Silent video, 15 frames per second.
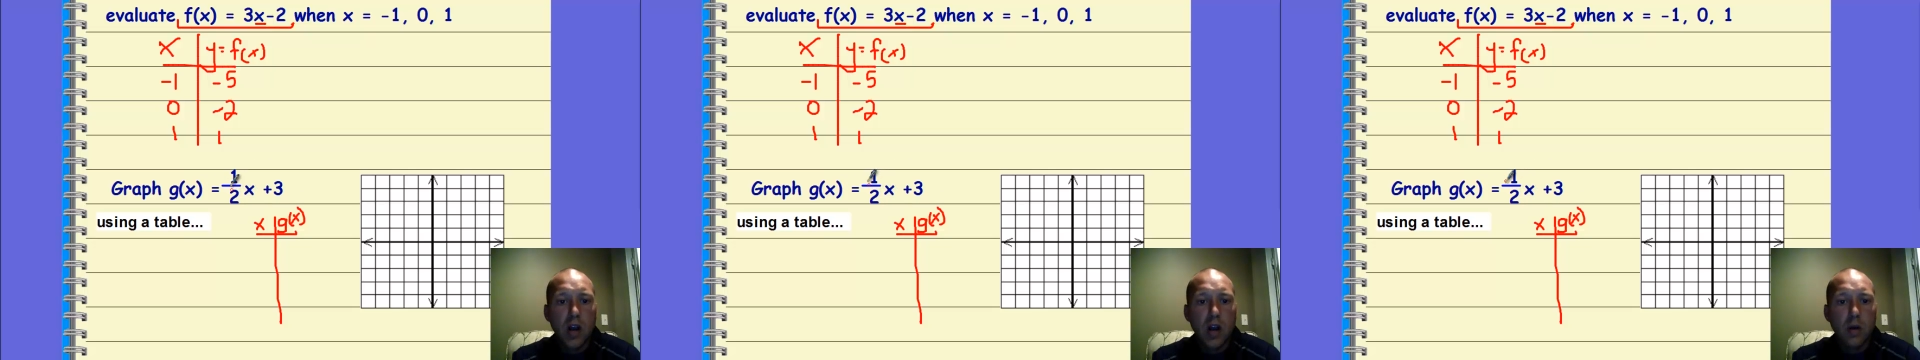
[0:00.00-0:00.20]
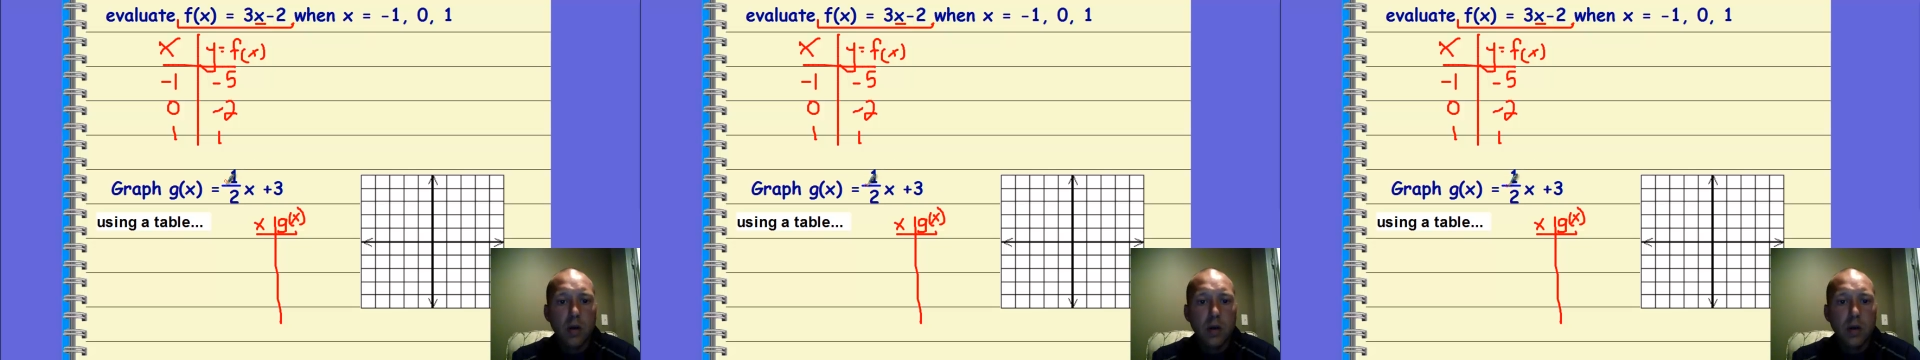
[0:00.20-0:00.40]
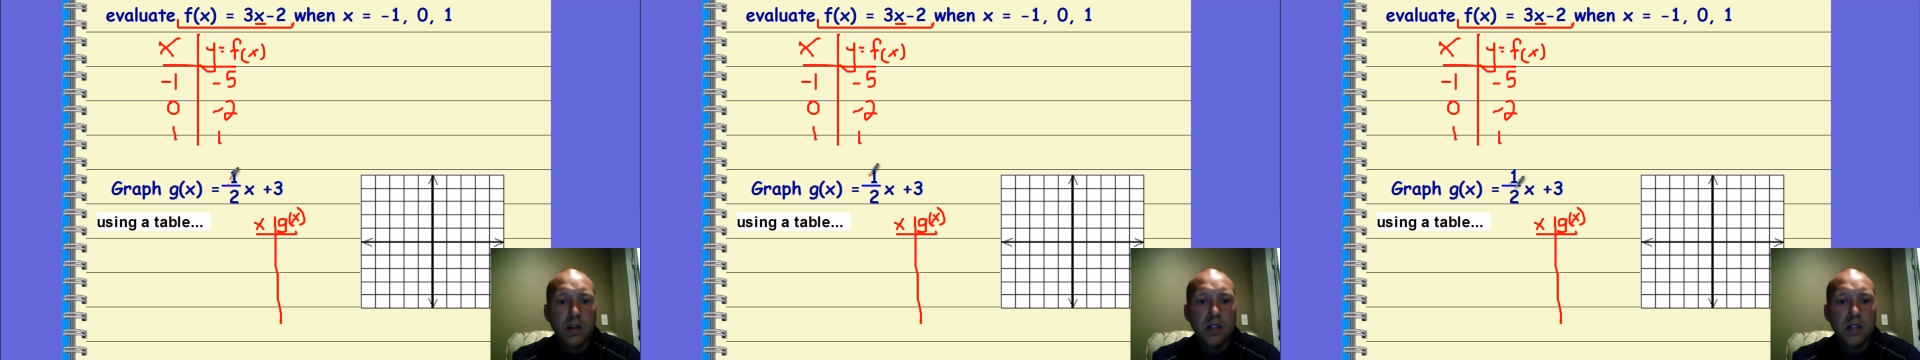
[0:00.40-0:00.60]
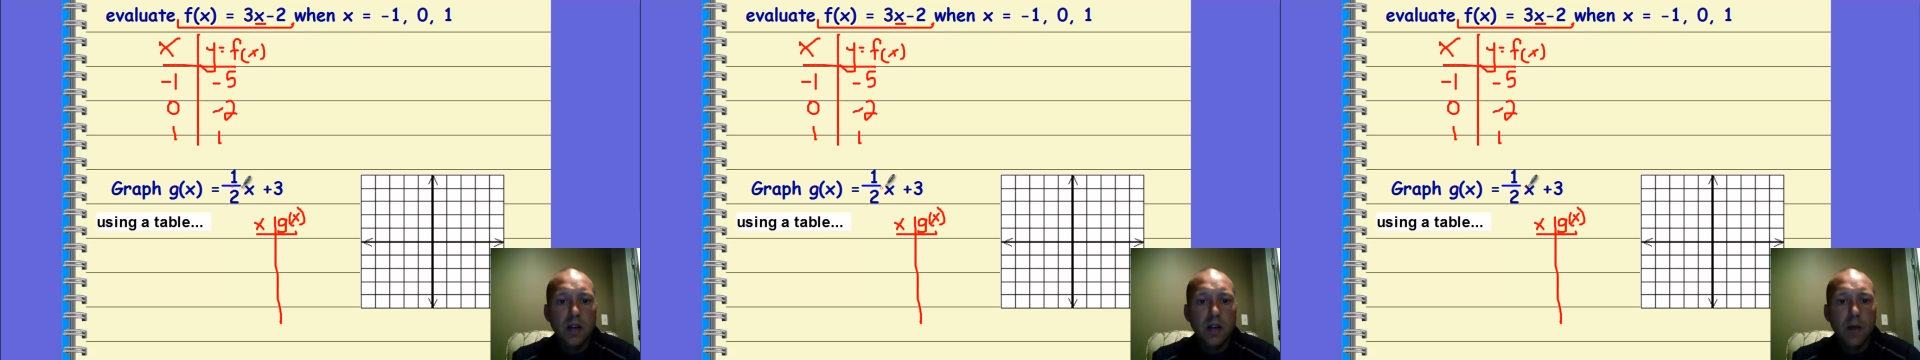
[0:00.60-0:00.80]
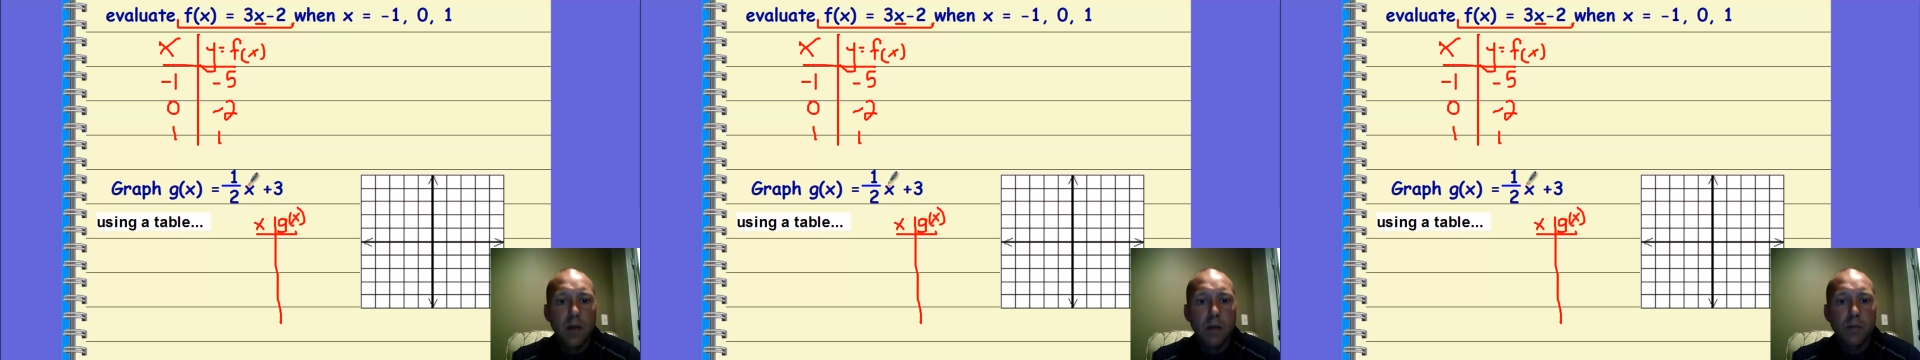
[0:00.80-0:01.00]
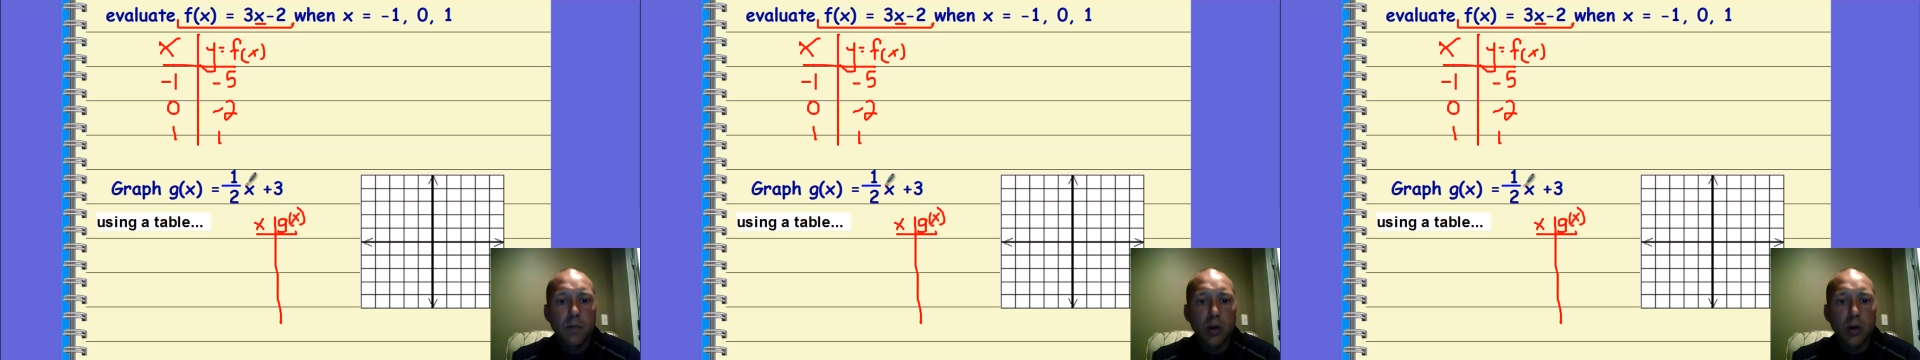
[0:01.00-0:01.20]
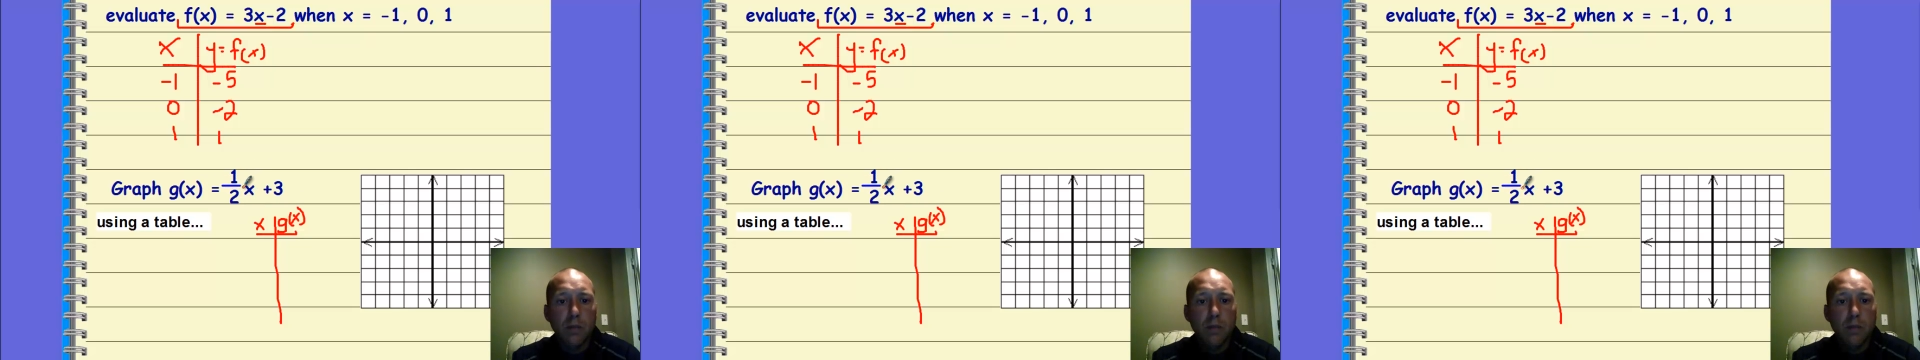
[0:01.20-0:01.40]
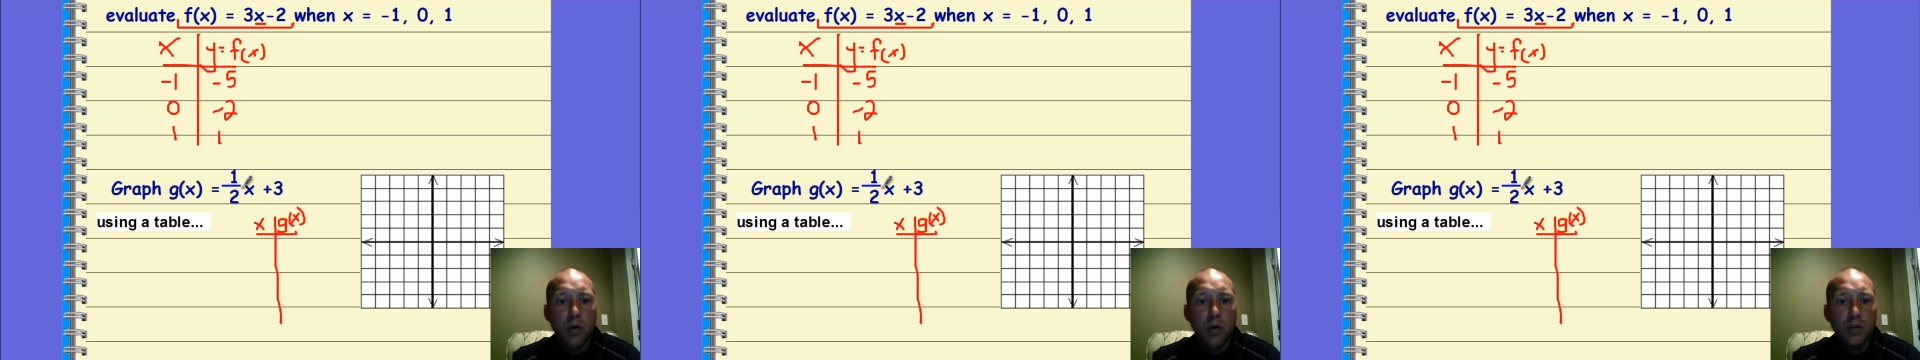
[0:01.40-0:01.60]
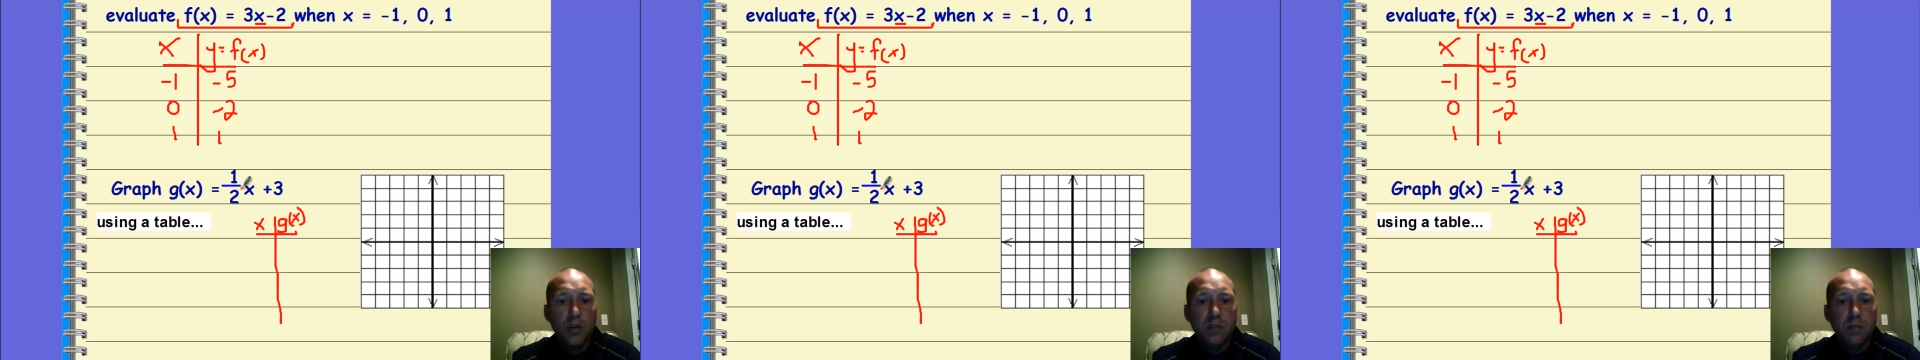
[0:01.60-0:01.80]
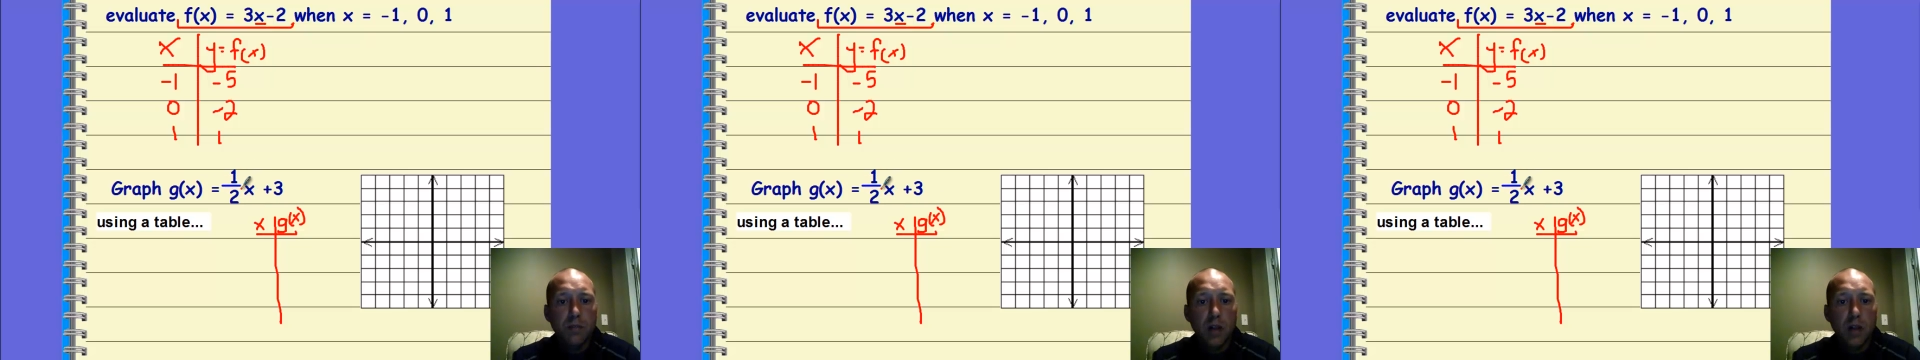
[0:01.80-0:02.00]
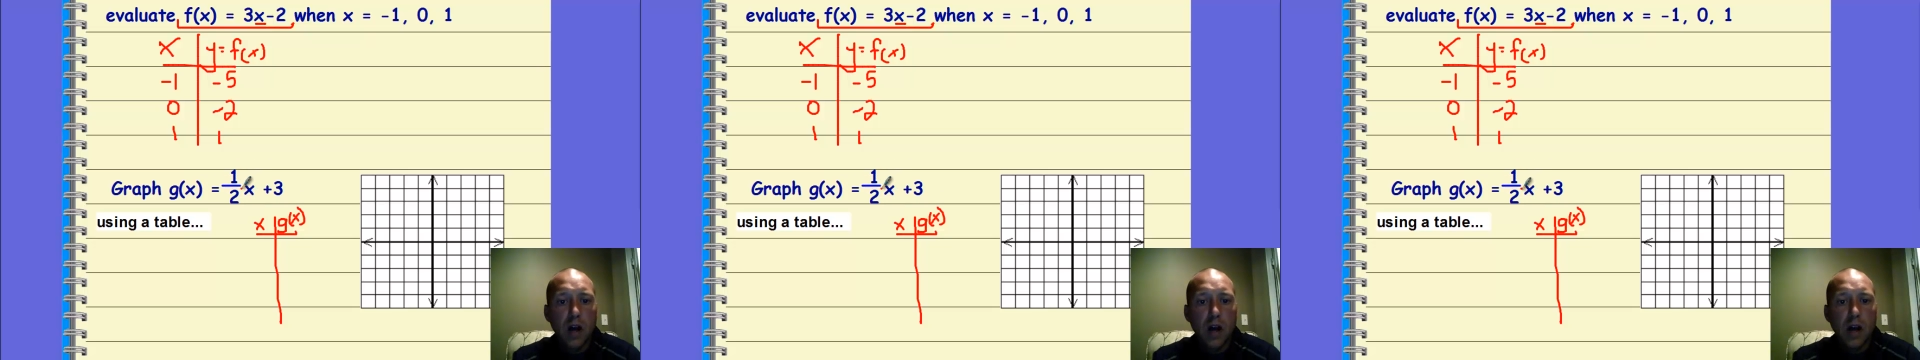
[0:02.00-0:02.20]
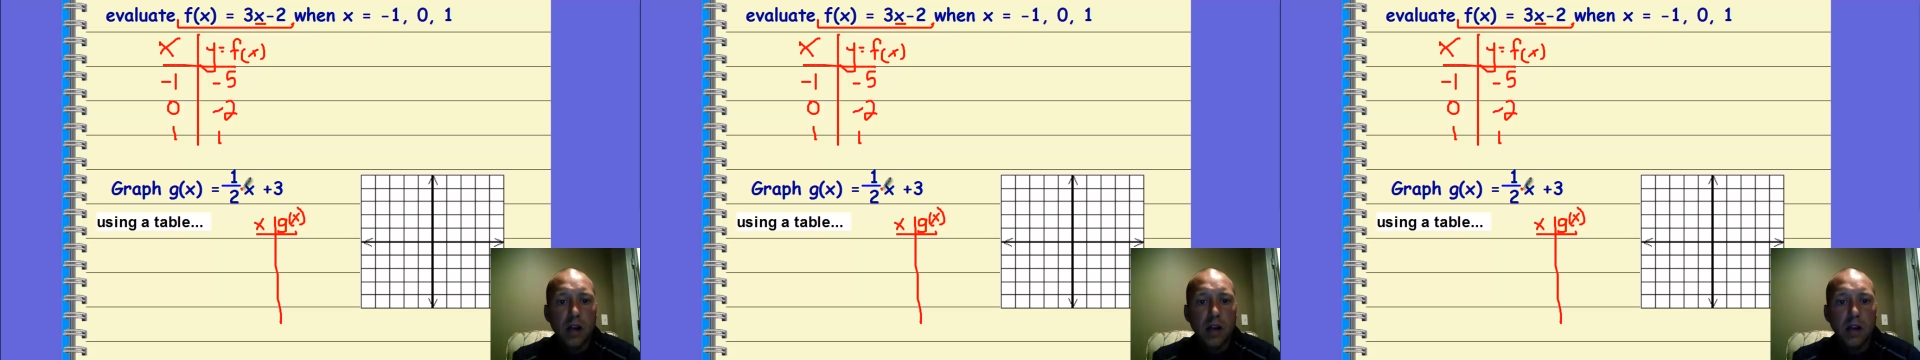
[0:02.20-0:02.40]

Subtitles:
I right away see I'm going to multiply